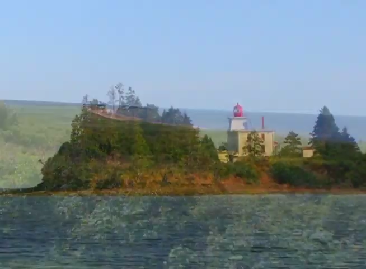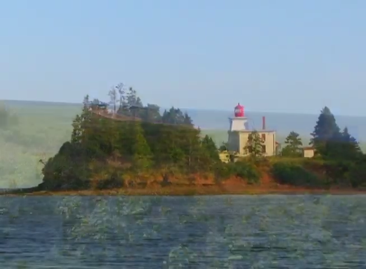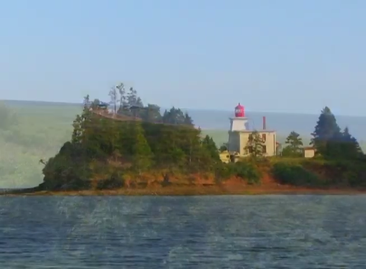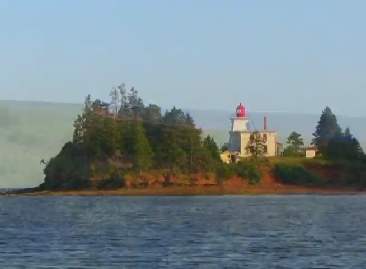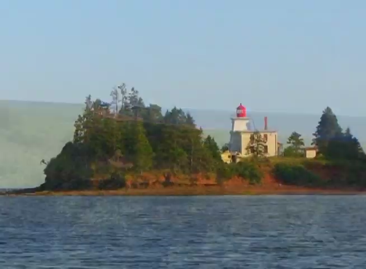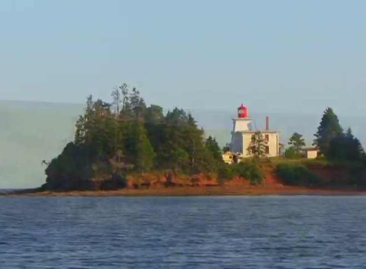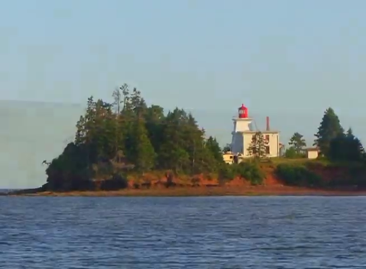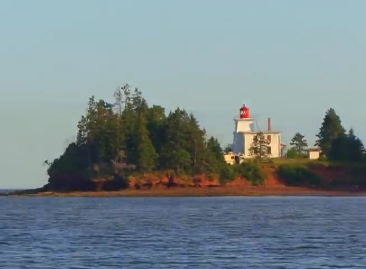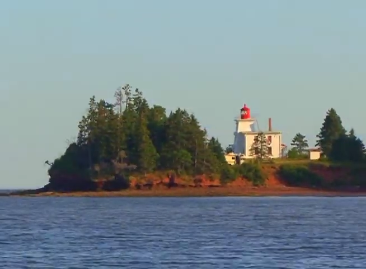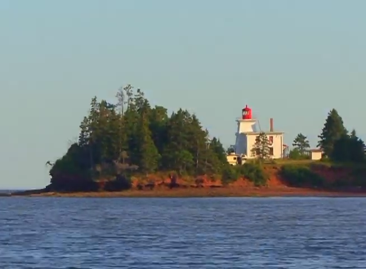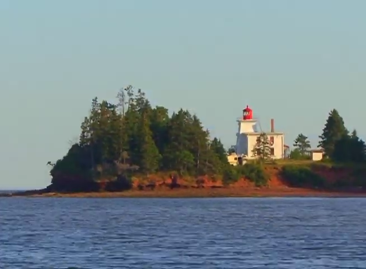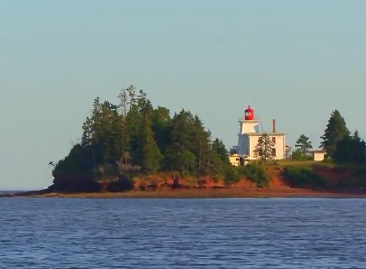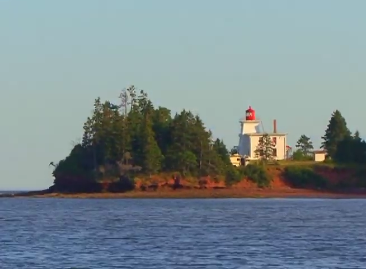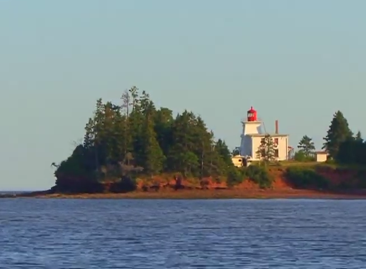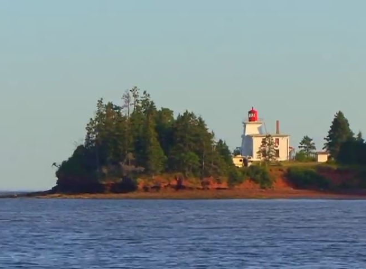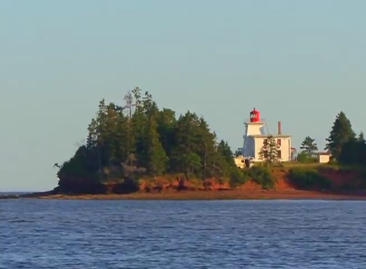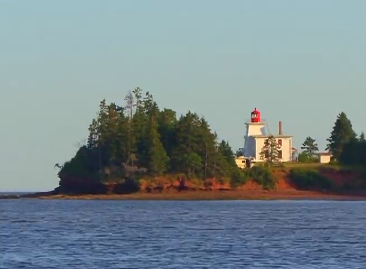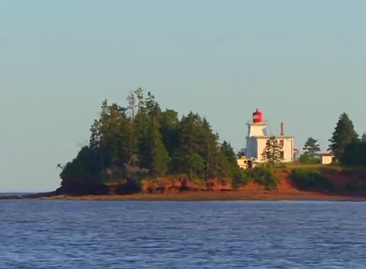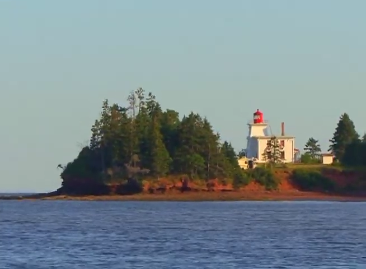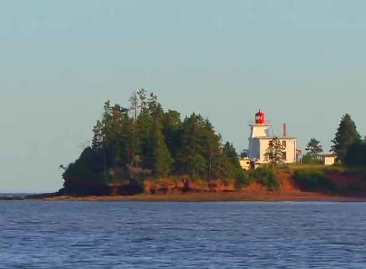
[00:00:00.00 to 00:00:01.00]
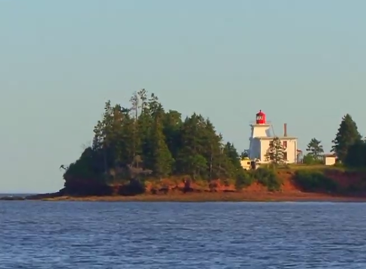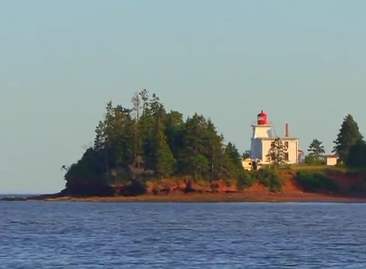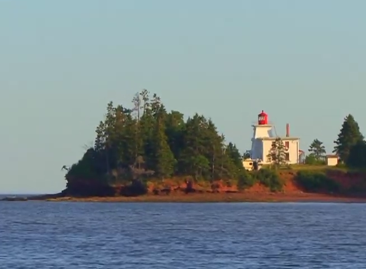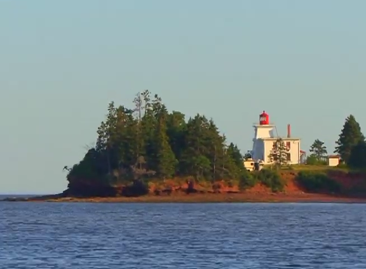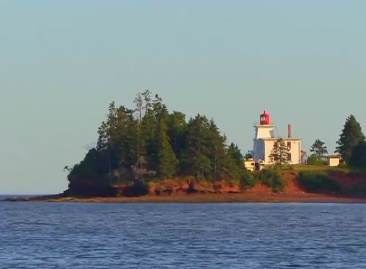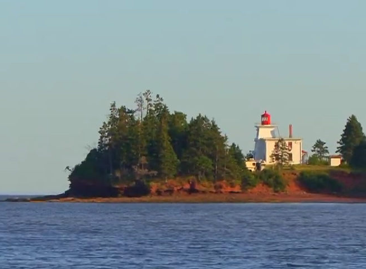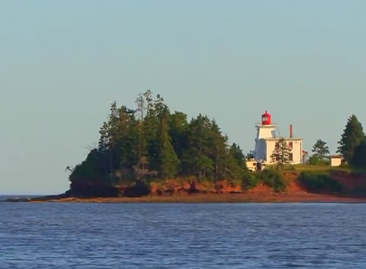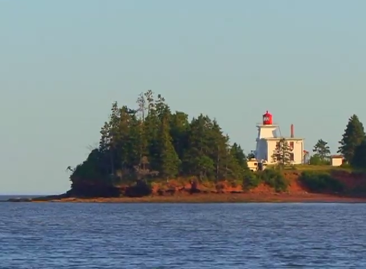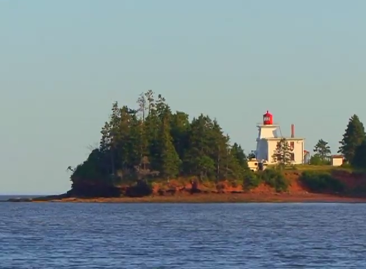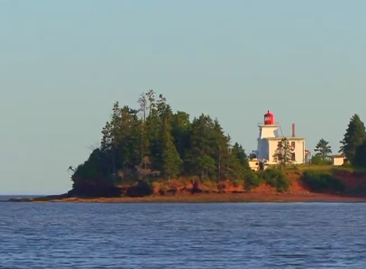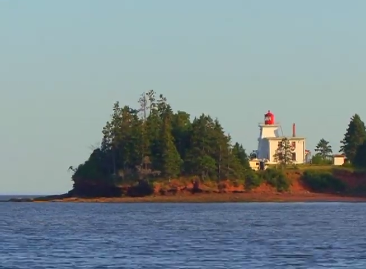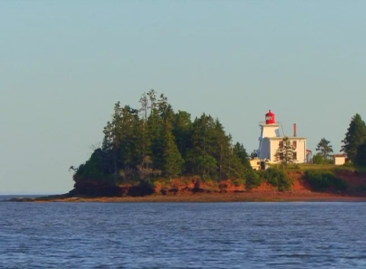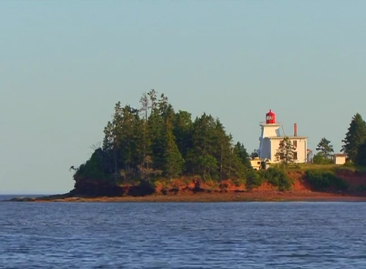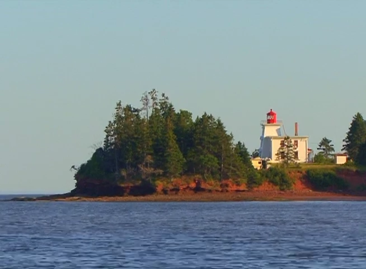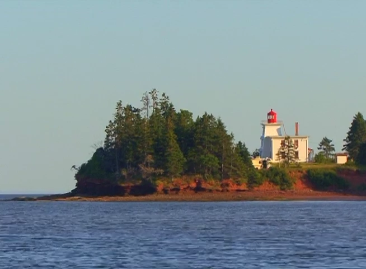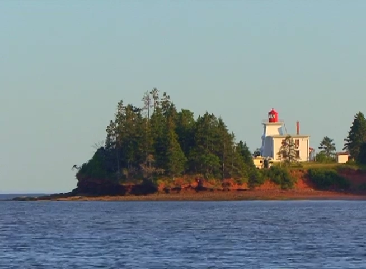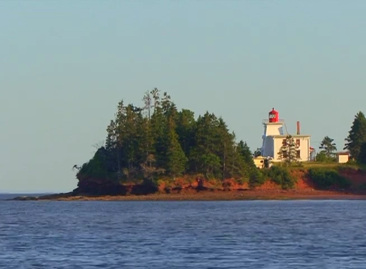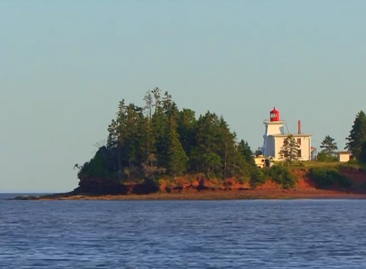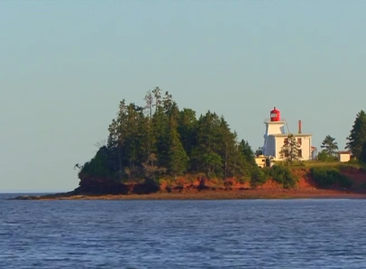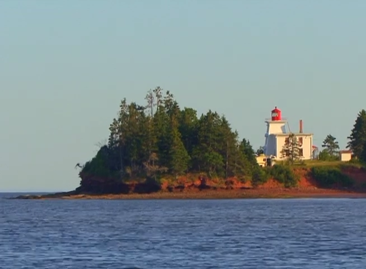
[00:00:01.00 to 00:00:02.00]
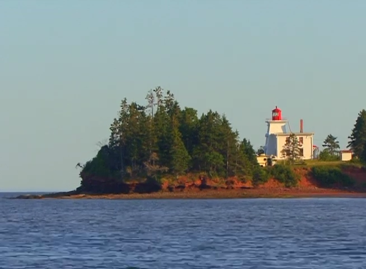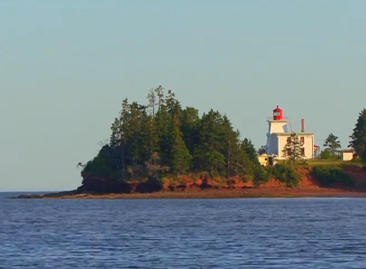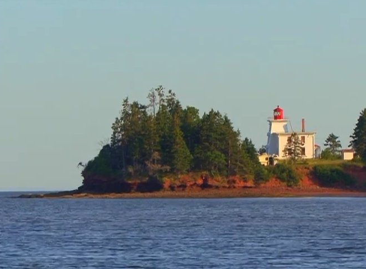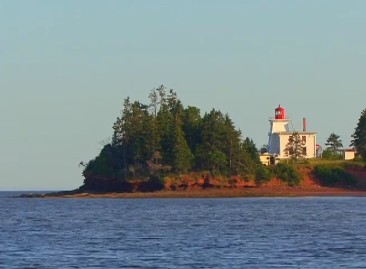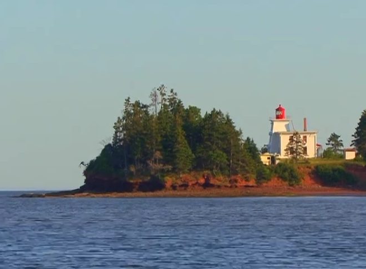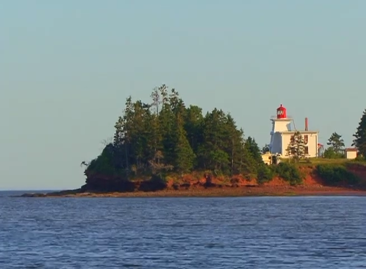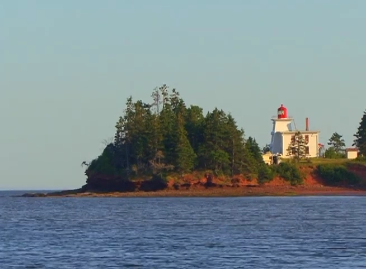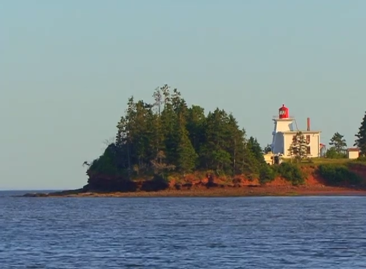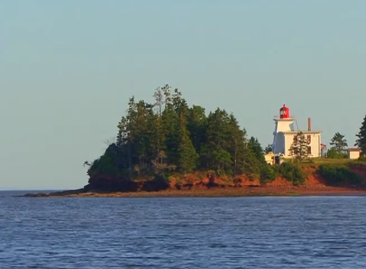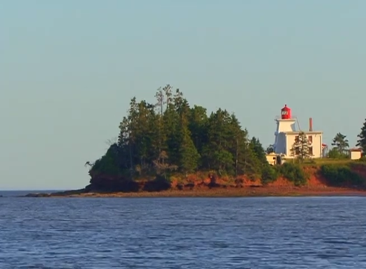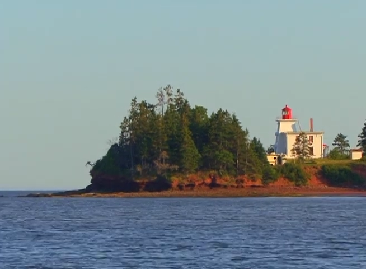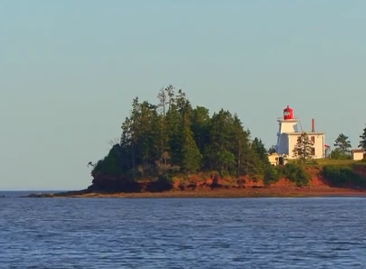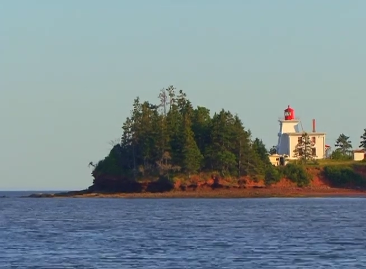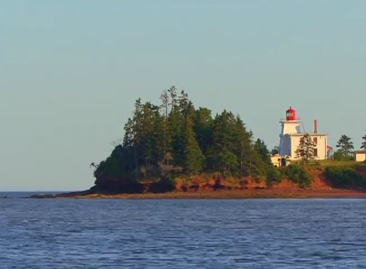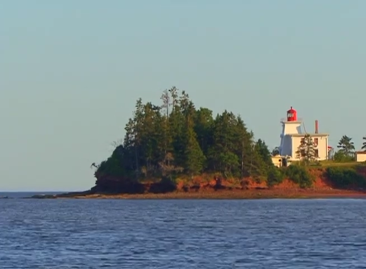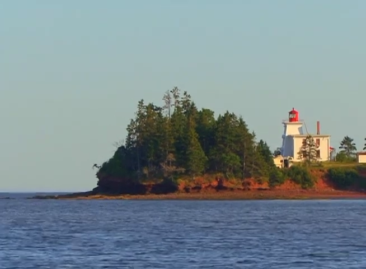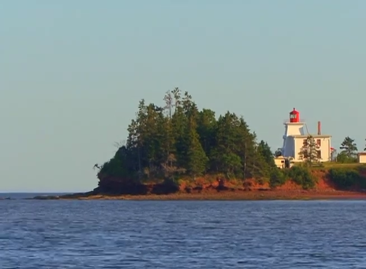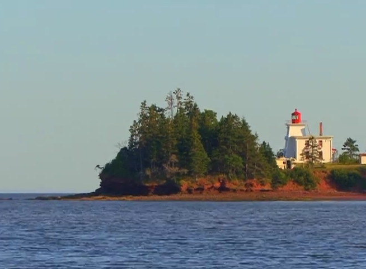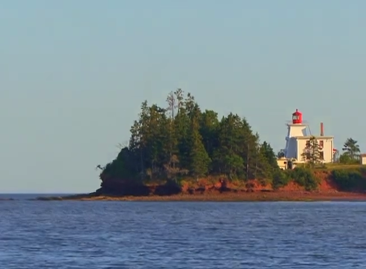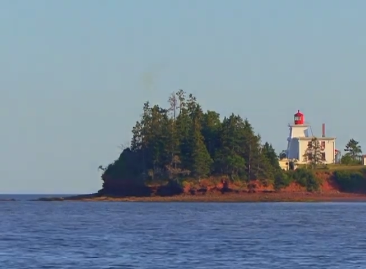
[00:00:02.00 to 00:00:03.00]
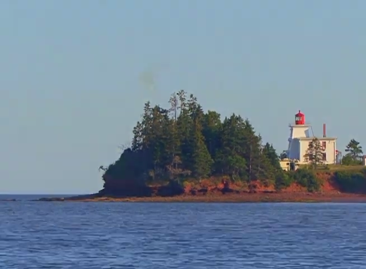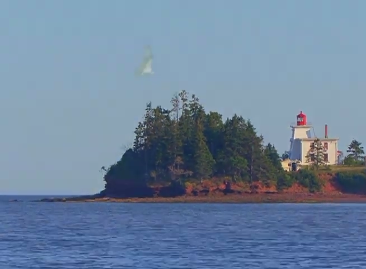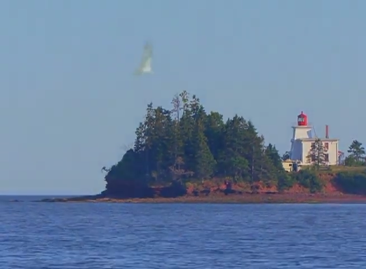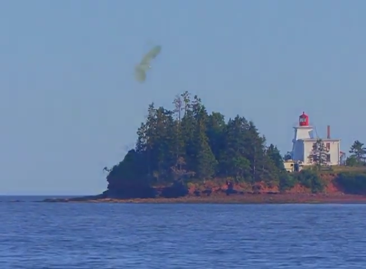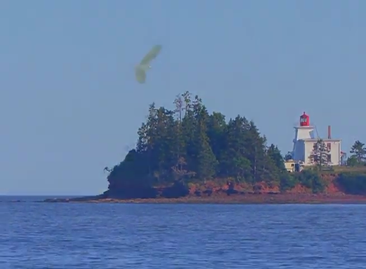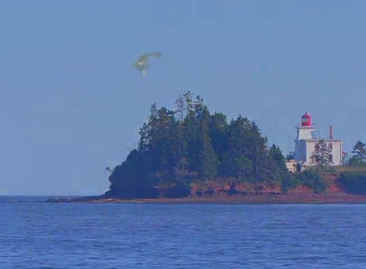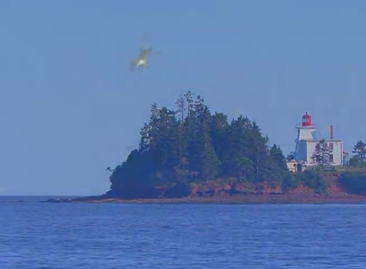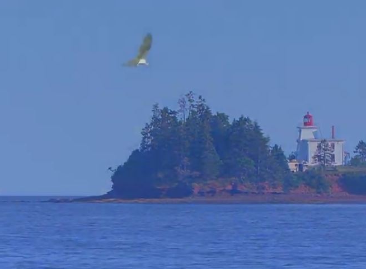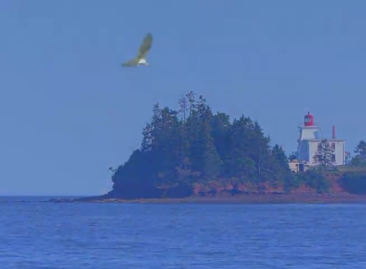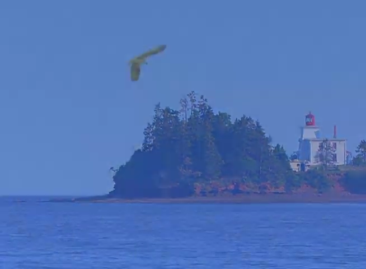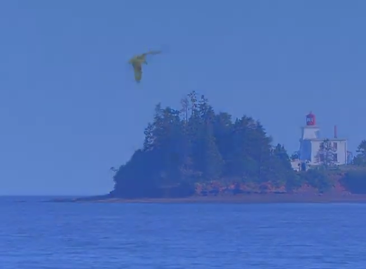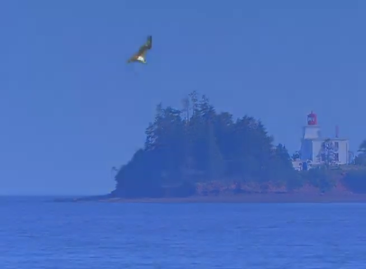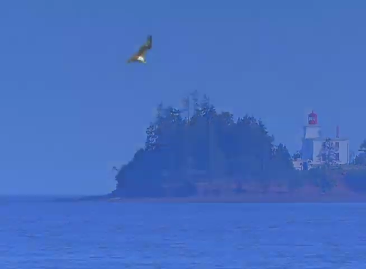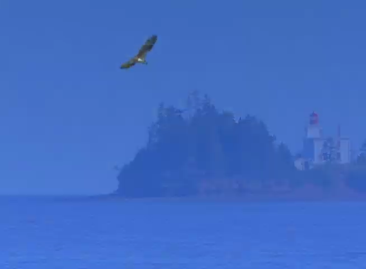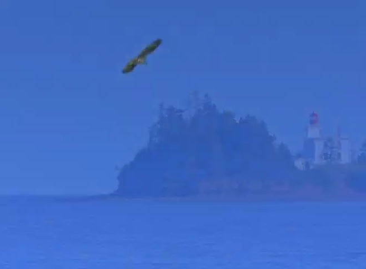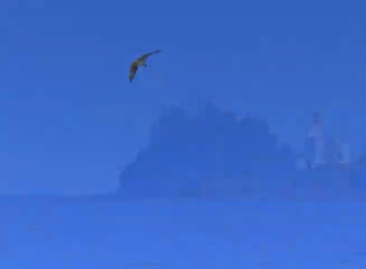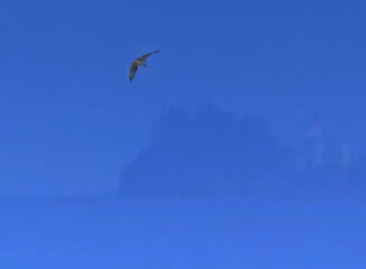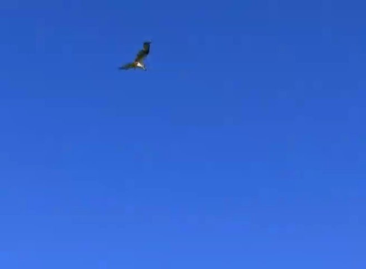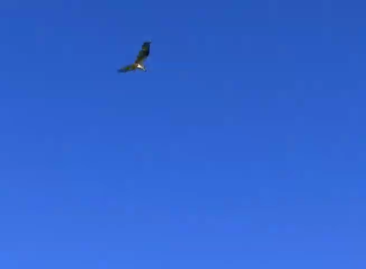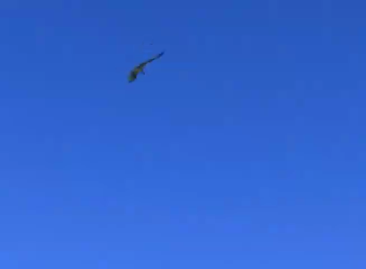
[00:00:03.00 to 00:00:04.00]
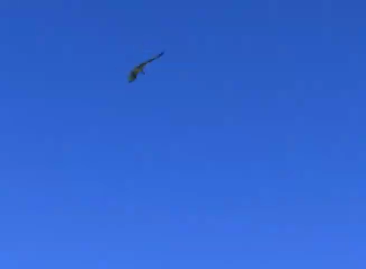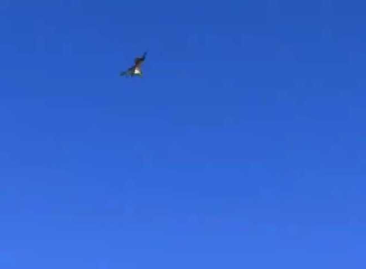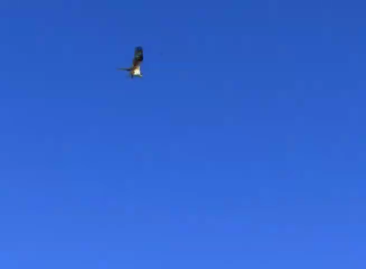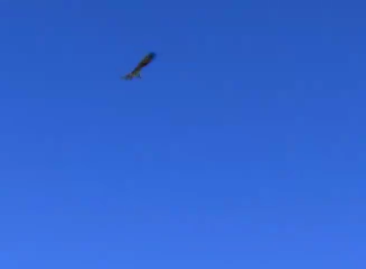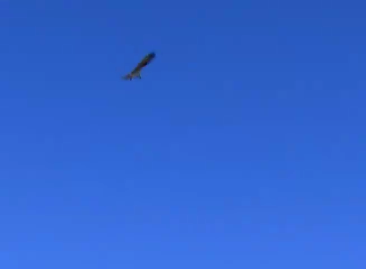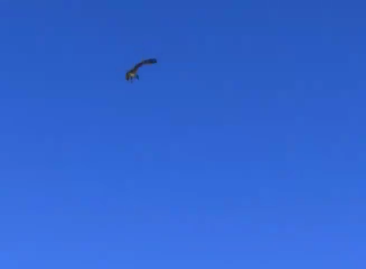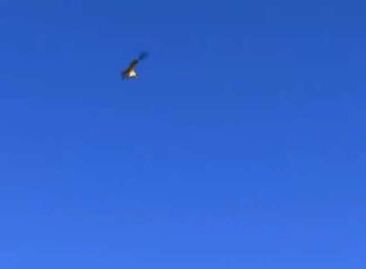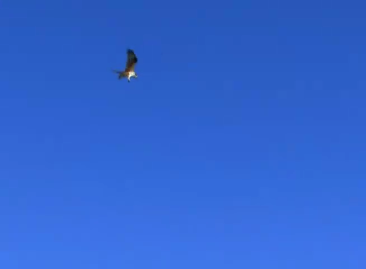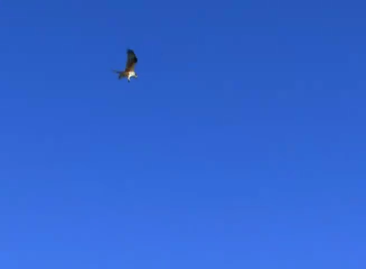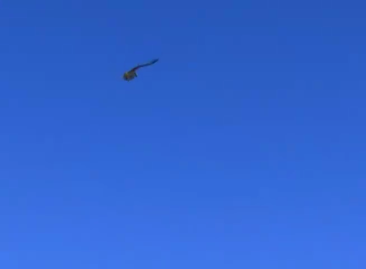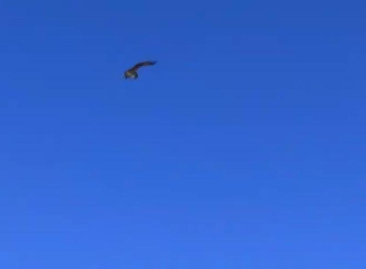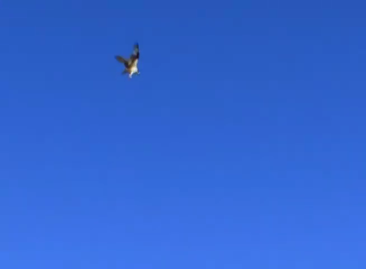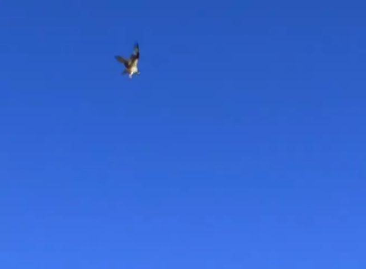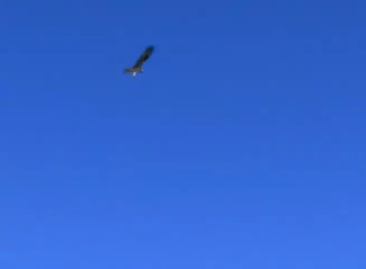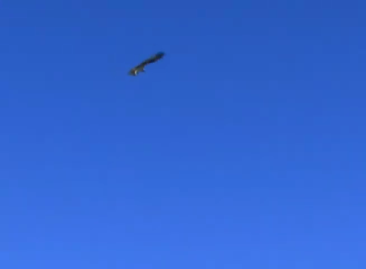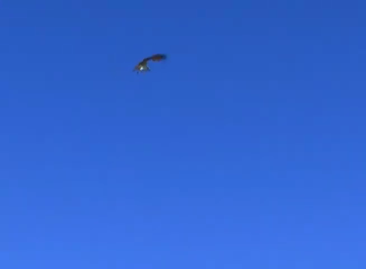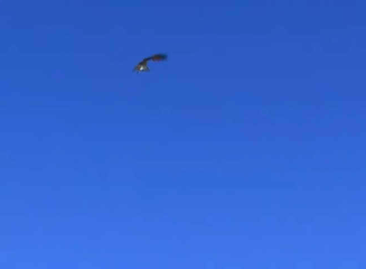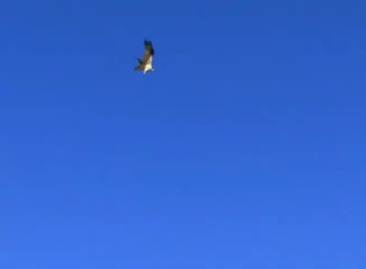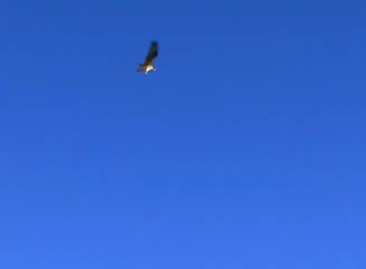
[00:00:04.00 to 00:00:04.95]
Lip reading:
No face is visible, so there are no lips to read.